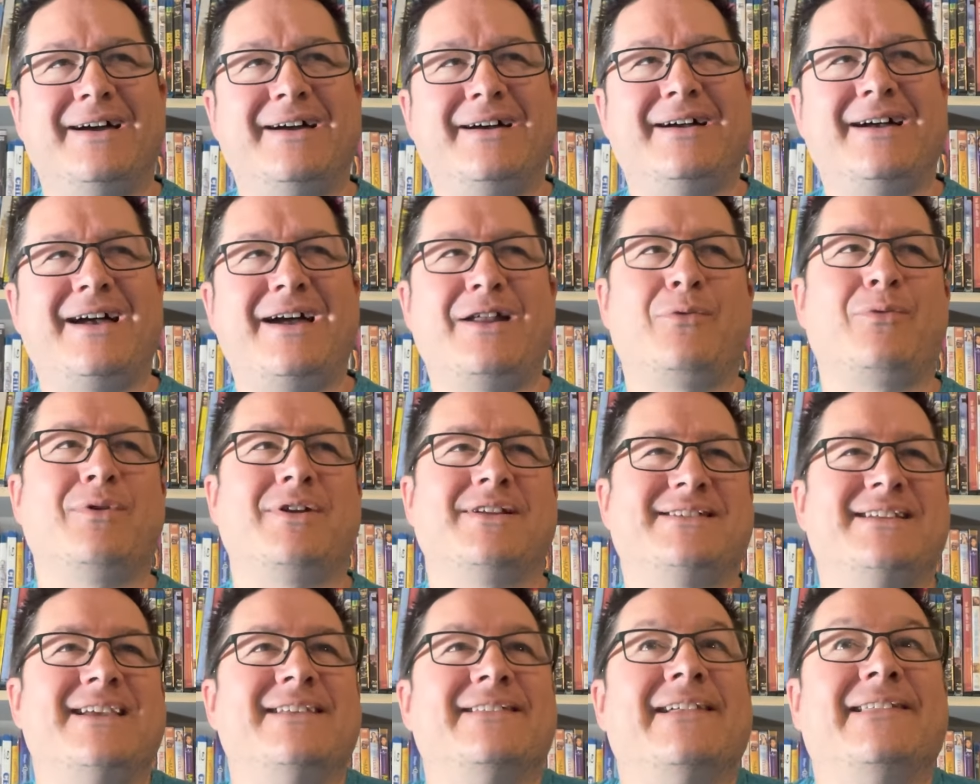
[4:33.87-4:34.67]
I don't want
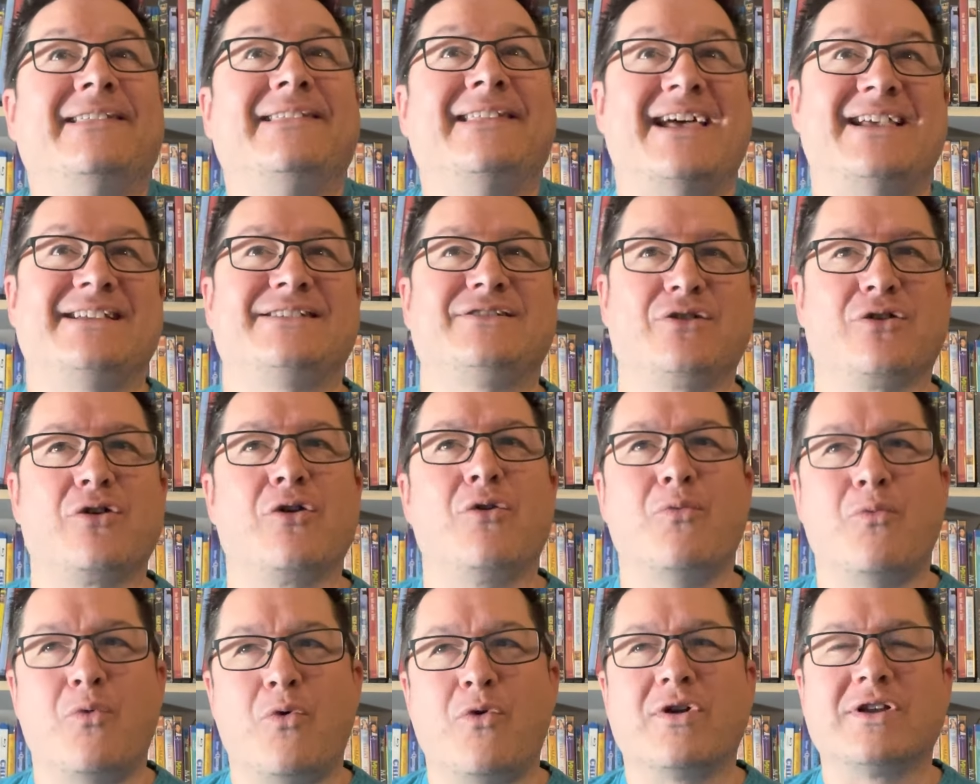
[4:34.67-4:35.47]
to say the lesser
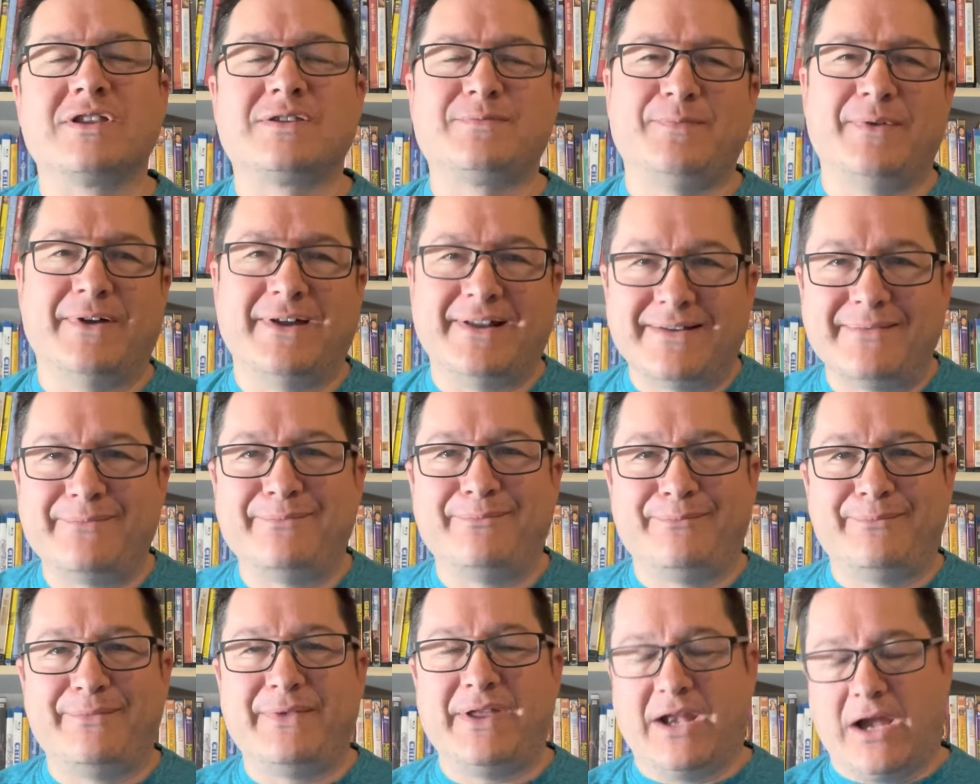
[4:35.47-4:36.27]
awards, but
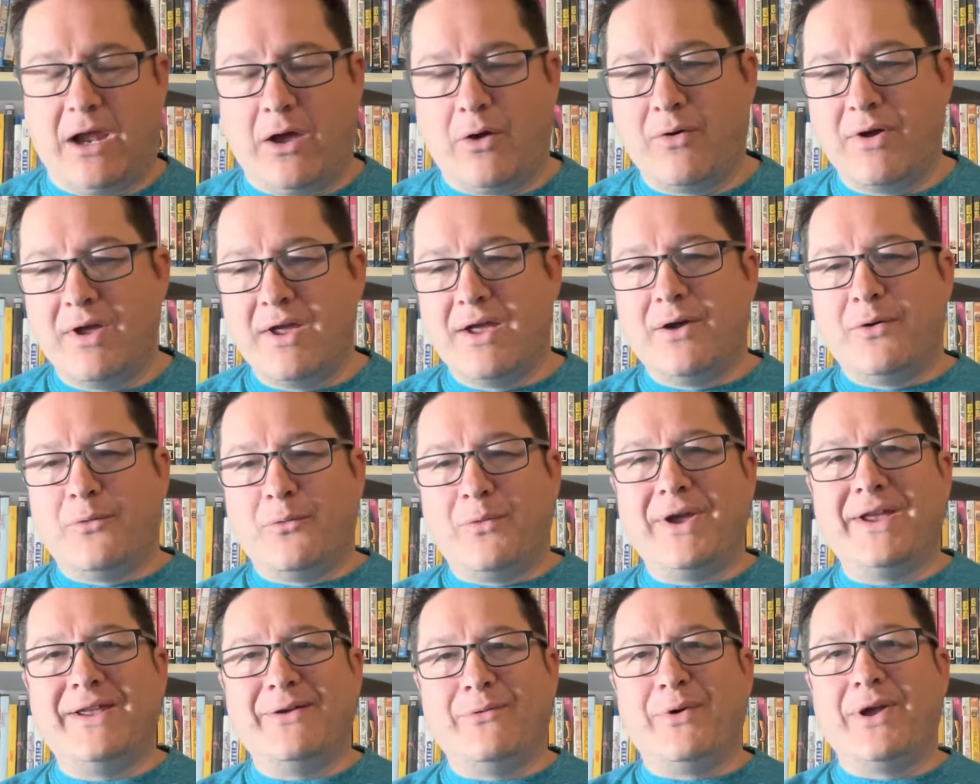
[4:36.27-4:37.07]
you know,
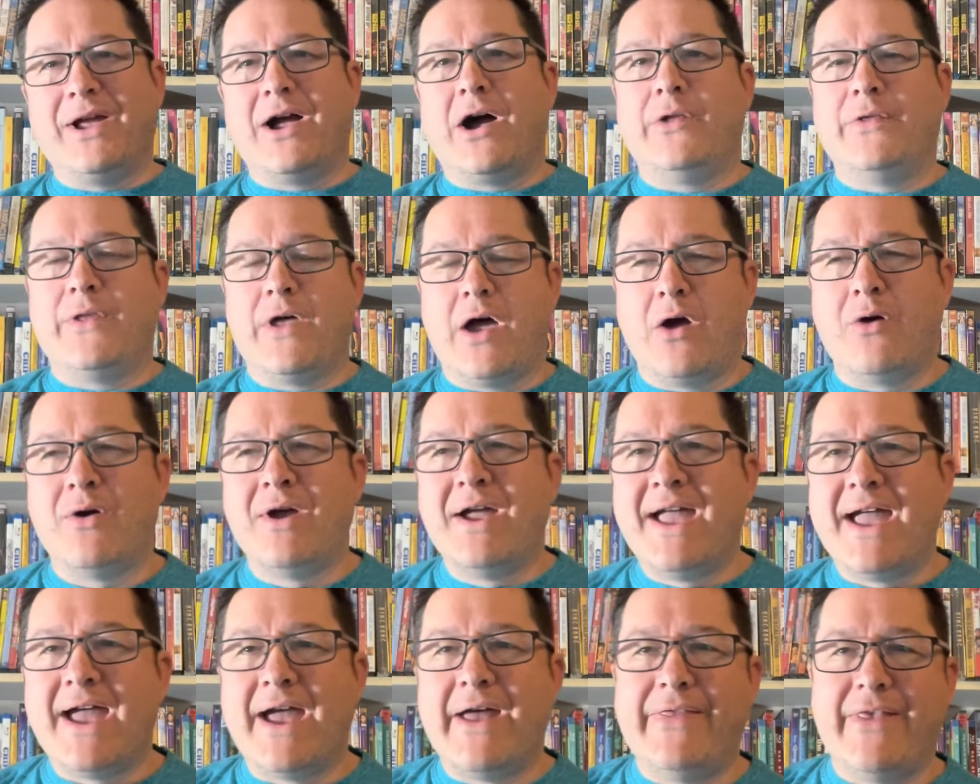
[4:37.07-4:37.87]
we, we all know.
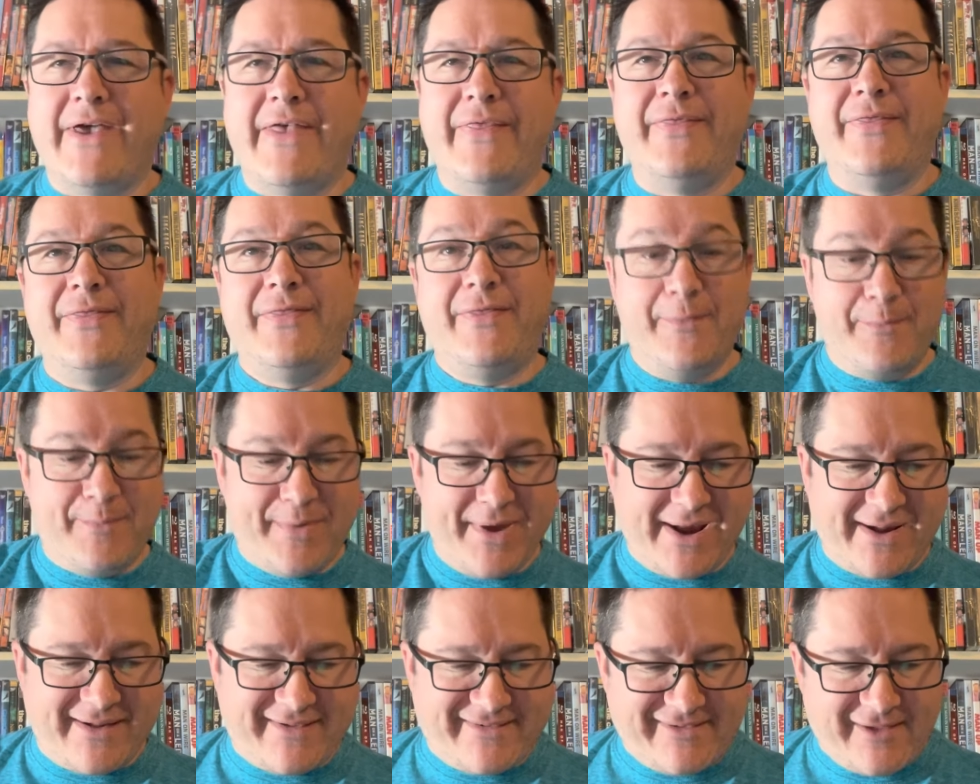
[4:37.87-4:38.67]
And then the
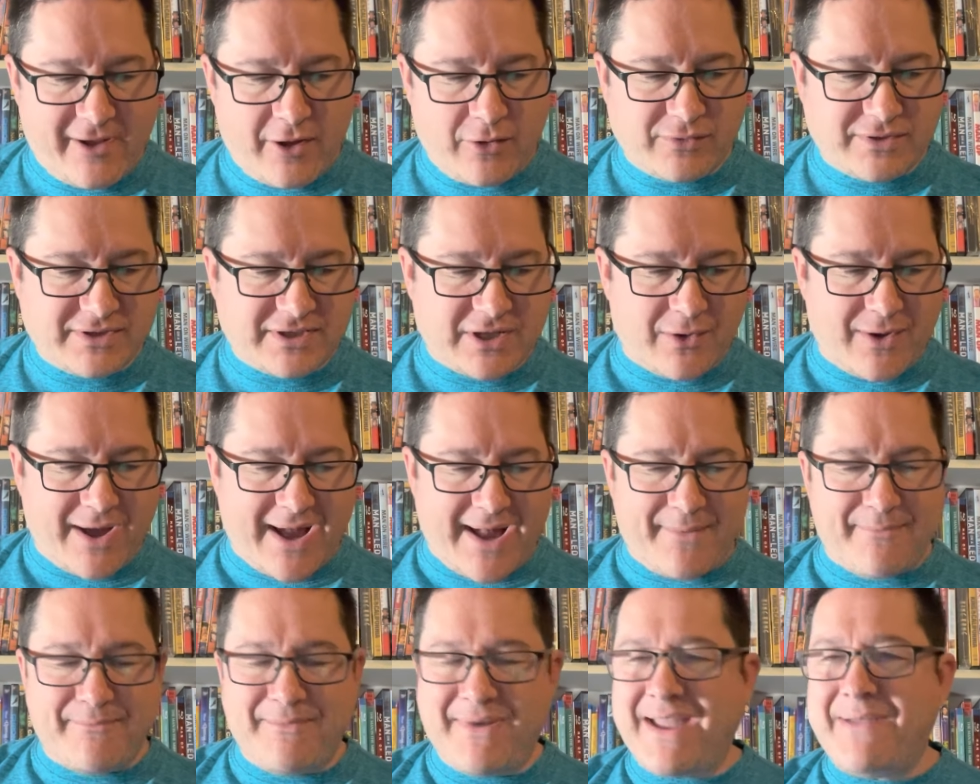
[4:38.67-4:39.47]
big show. So
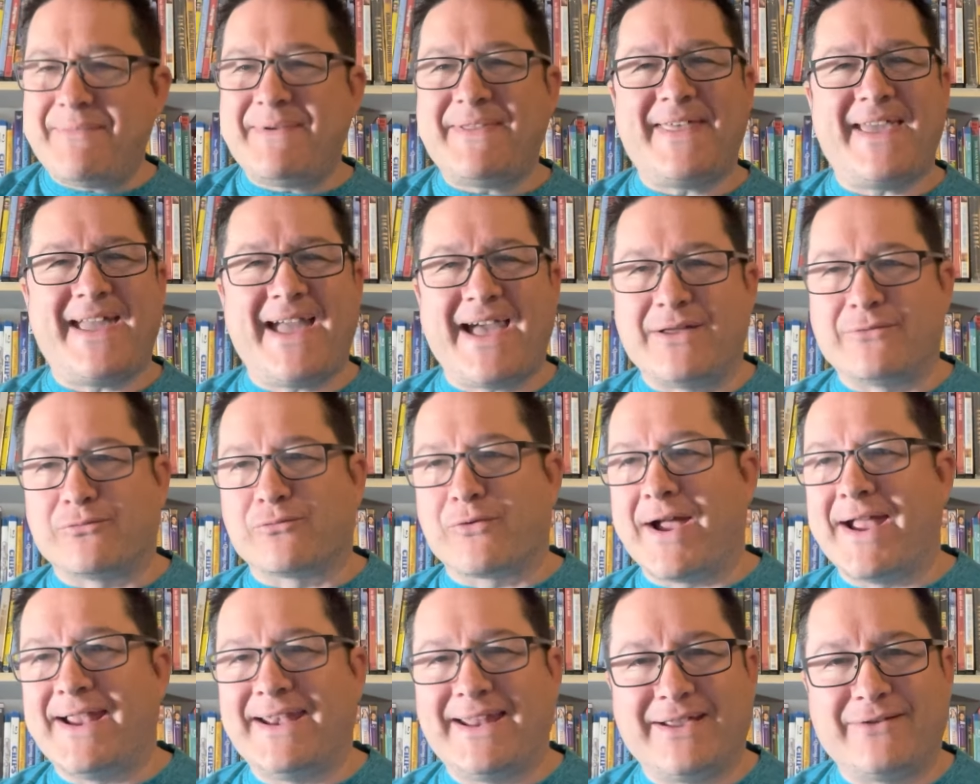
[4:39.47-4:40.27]
uh, maybe they had
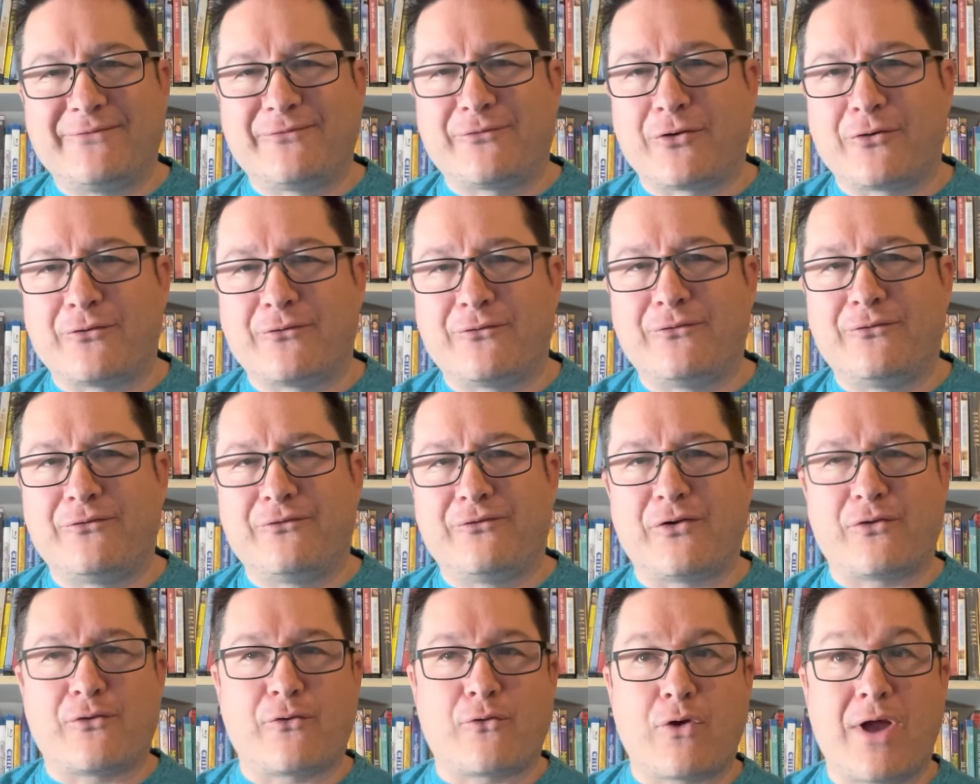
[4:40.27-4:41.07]
writing for
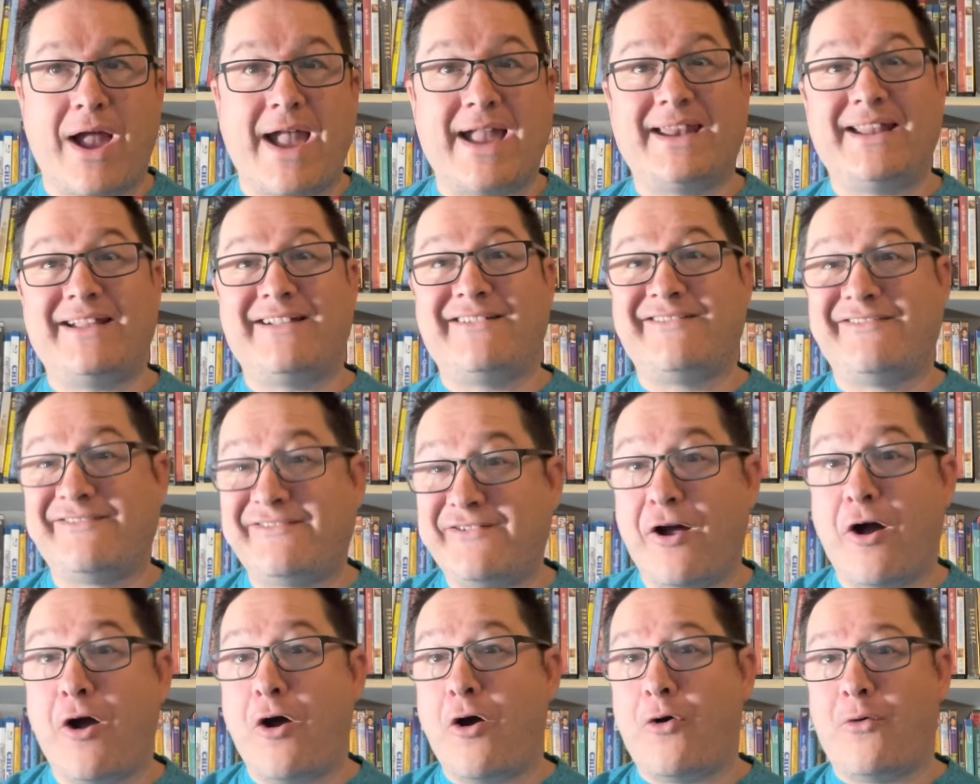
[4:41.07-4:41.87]
variety
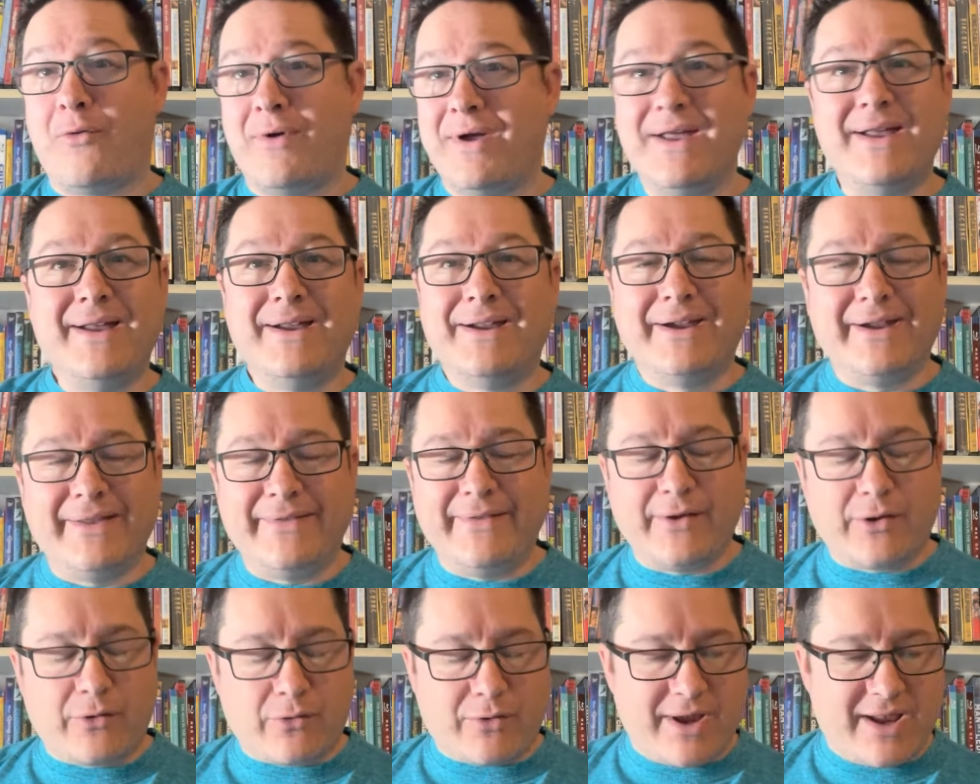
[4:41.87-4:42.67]
show in
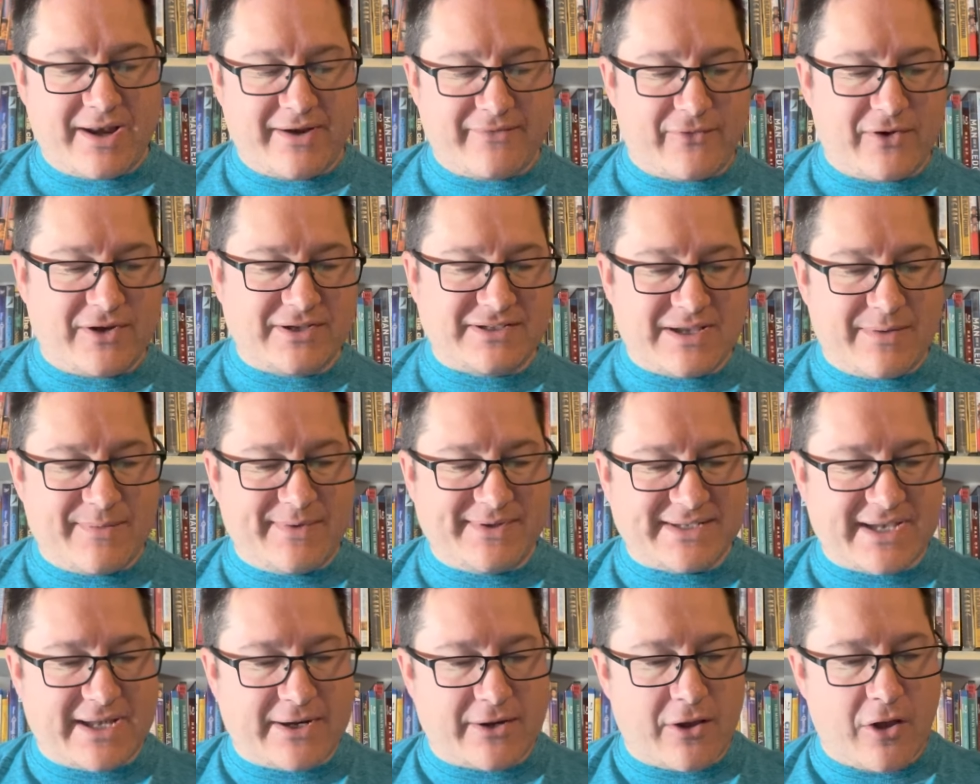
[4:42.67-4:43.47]
the creative arts
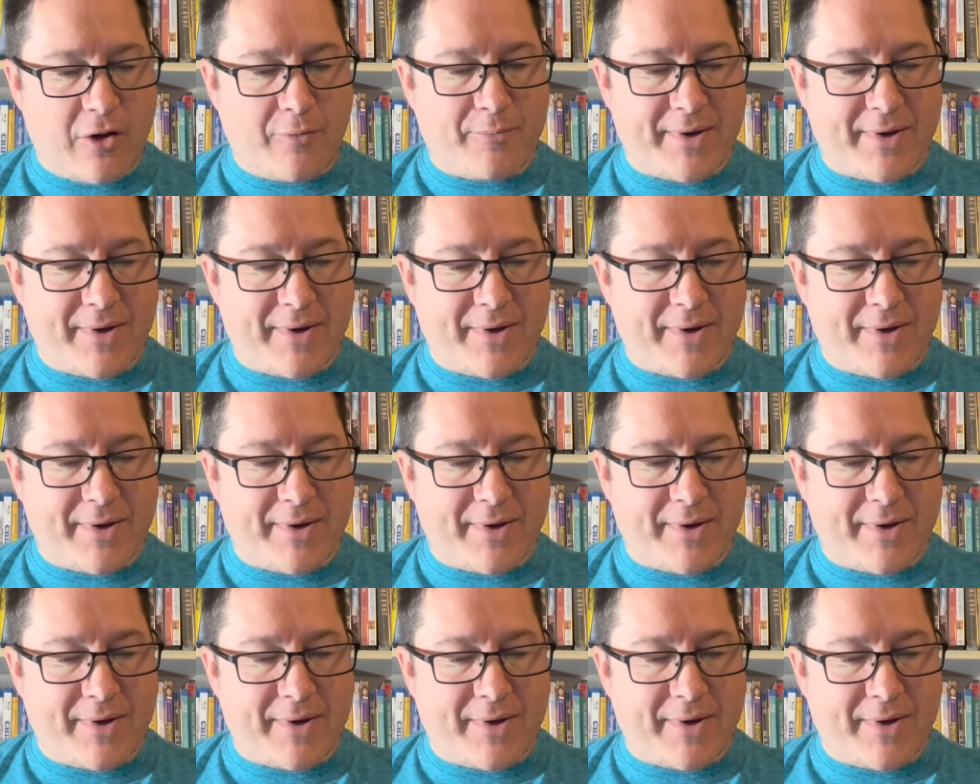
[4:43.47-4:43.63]
Emmys. I don't know.